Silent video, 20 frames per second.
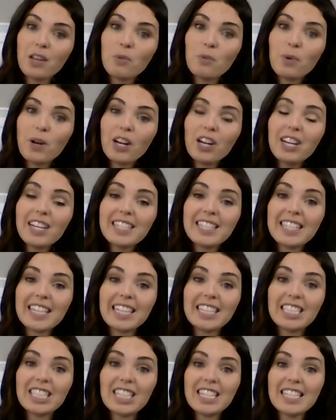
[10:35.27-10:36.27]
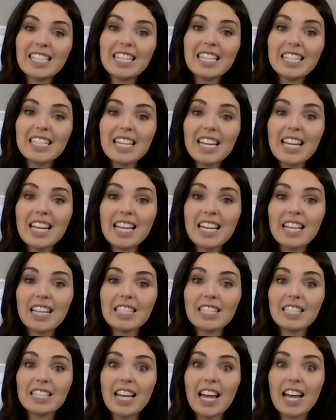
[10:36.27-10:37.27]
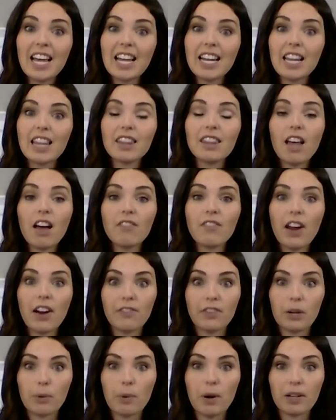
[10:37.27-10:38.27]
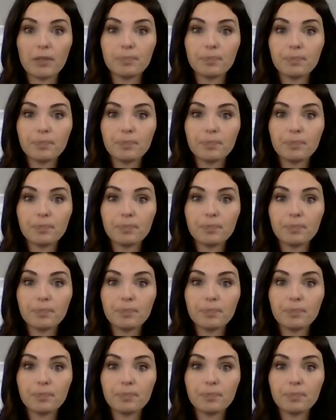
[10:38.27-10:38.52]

We are going to sing Jesus said, love everyone.